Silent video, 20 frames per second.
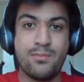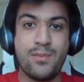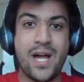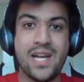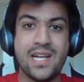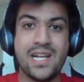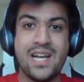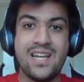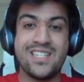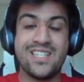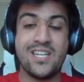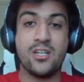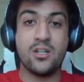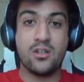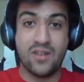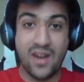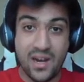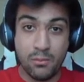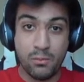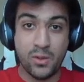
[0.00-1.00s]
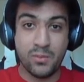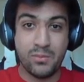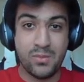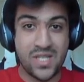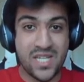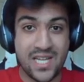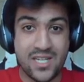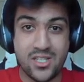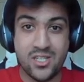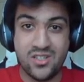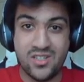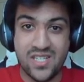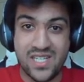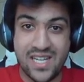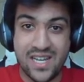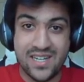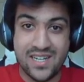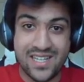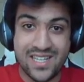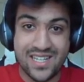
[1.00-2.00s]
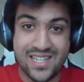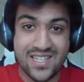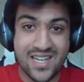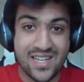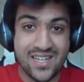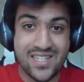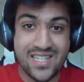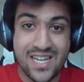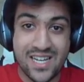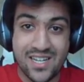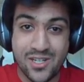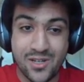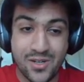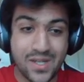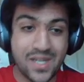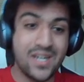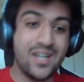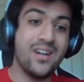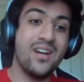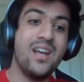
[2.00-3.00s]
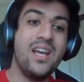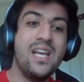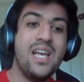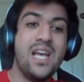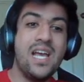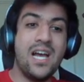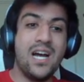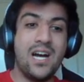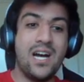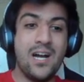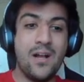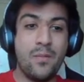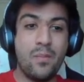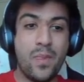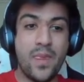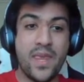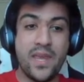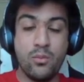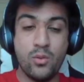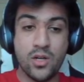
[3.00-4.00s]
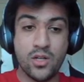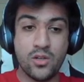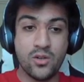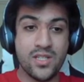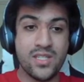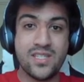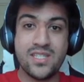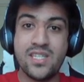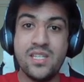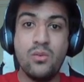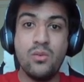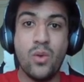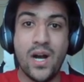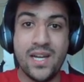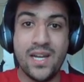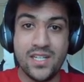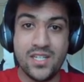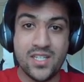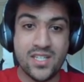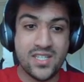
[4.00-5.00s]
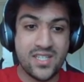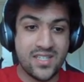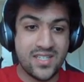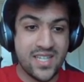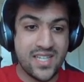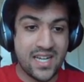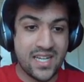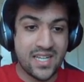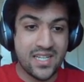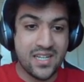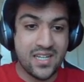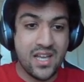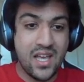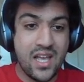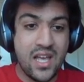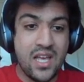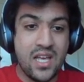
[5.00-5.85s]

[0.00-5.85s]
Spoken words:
Black has incredible potential to get a kingside attack going here, and we're going to see why in just a second.